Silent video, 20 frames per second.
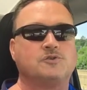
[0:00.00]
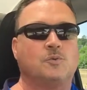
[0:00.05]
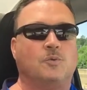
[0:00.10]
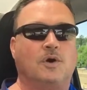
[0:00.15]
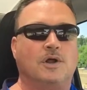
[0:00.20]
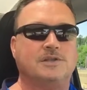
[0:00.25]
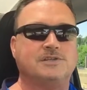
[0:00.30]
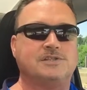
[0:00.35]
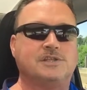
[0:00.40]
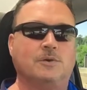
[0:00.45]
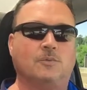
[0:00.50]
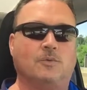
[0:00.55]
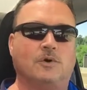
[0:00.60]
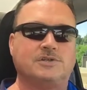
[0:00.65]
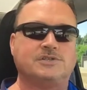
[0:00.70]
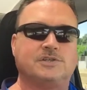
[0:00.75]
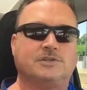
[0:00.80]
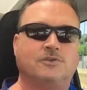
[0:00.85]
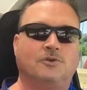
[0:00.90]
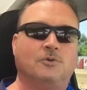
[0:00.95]
ones that
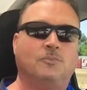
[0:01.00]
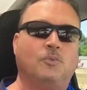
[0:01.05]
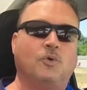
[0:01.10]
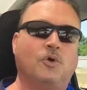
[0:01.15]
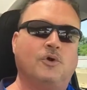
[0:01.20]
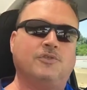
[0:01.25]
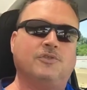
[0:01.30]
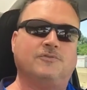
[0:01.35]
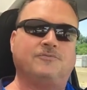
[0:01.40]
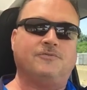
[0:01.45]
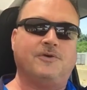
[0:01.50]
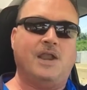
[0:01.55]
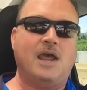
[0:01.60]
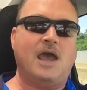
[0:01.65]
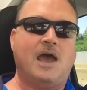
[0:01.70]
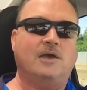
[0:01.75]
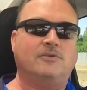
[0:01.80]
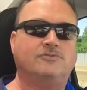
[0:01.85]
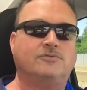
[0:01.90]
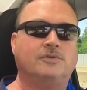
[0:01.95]
wants a little more of the
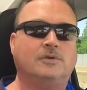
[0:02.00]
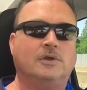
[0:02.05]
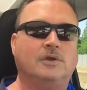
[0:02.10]
finesse?